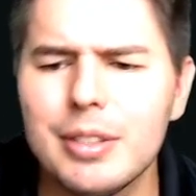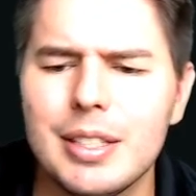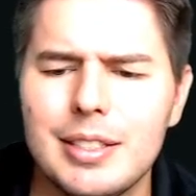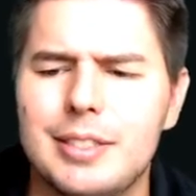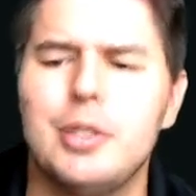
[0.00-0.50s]
to
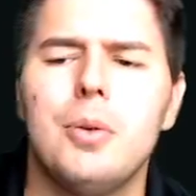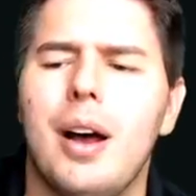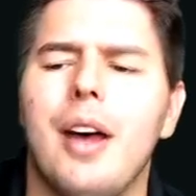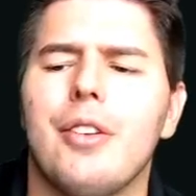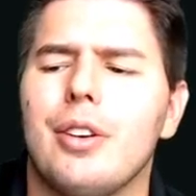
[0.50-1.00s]
do
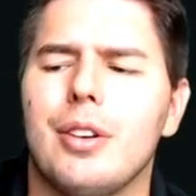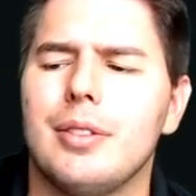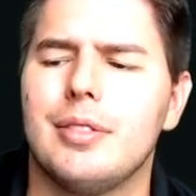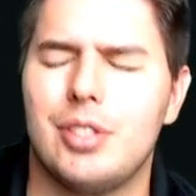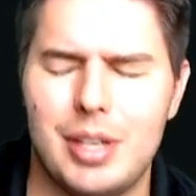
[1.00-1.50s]
other
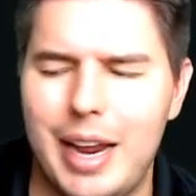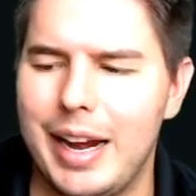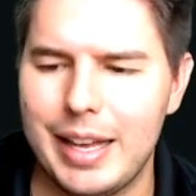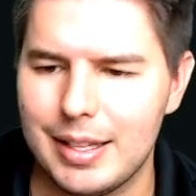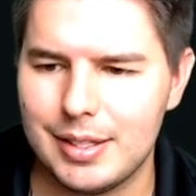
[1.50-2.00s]

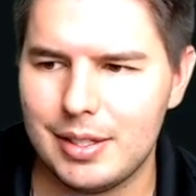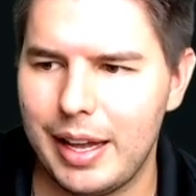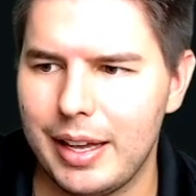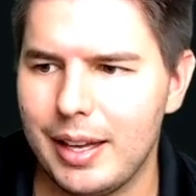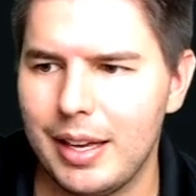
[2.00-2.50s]
shenanigans,
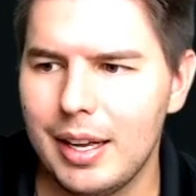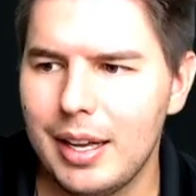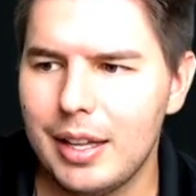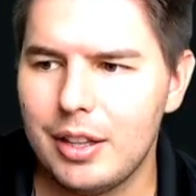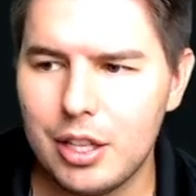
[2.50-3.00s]
like
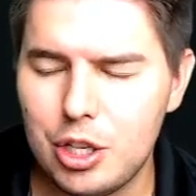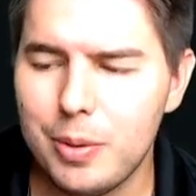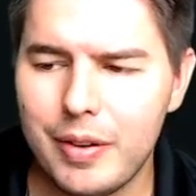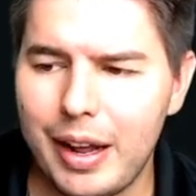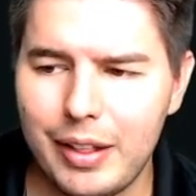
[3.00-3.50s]
the Tomb of
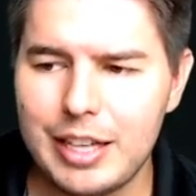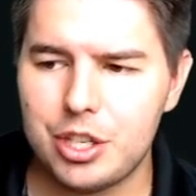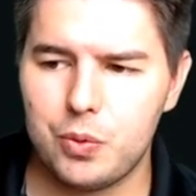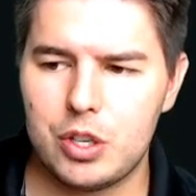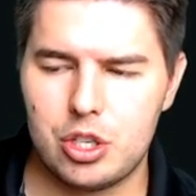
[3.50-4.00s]

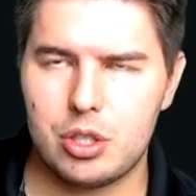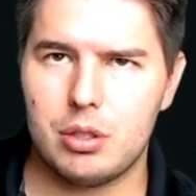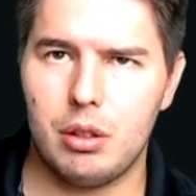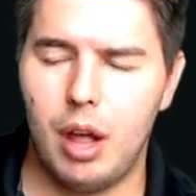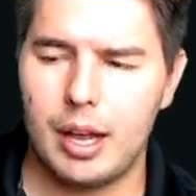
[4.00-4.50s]
Annihilation, which just
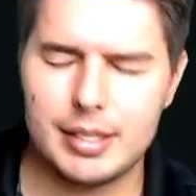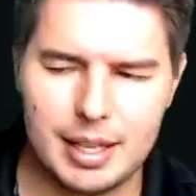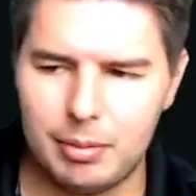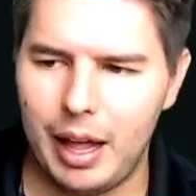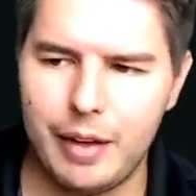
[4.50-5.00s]
lost
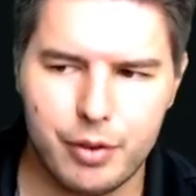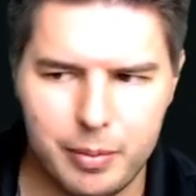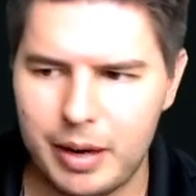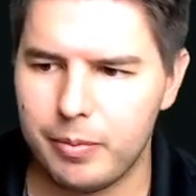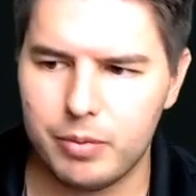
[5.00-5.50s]
them life or
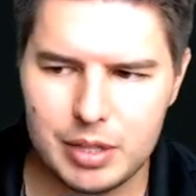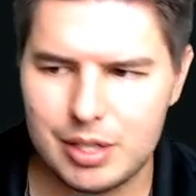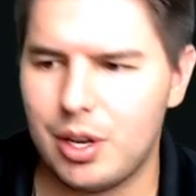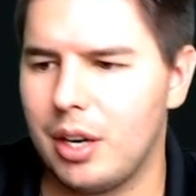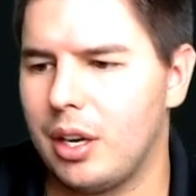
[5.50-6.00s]
made them
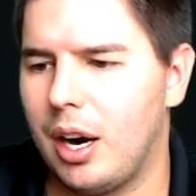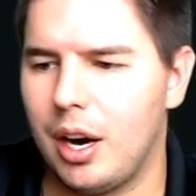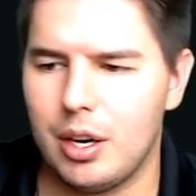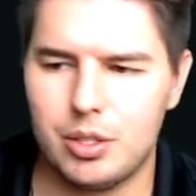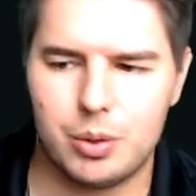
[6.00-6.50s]
discard
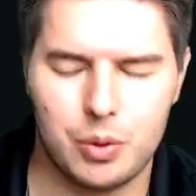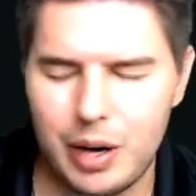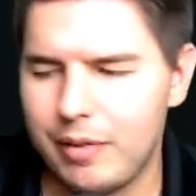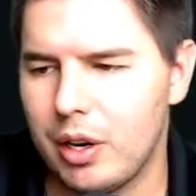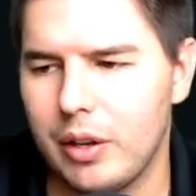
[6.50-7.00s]
cards or
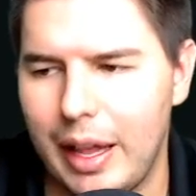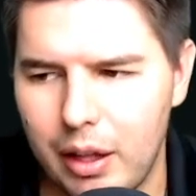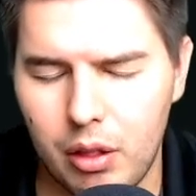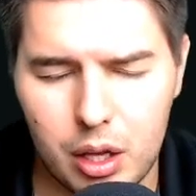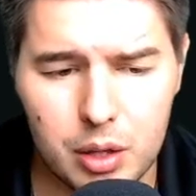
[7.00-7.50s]
whatever, like
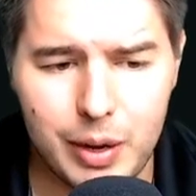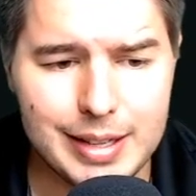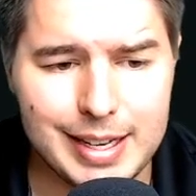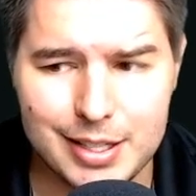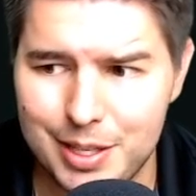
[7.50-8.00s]
along the way, is
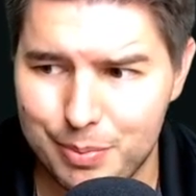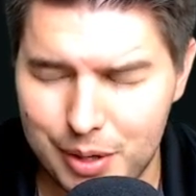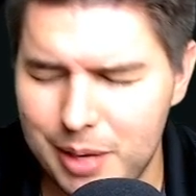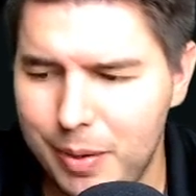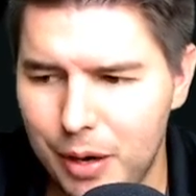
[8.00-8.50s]
actually a
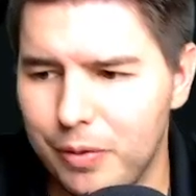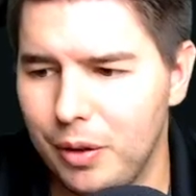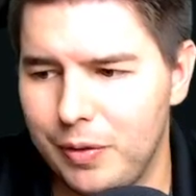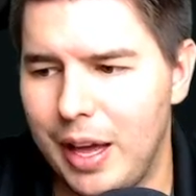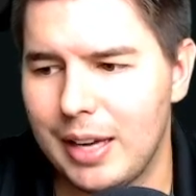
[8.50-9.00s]
pretty powerful
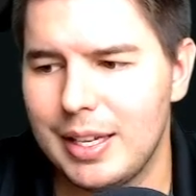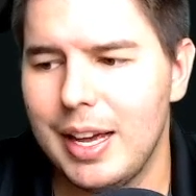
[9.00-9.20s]
effect.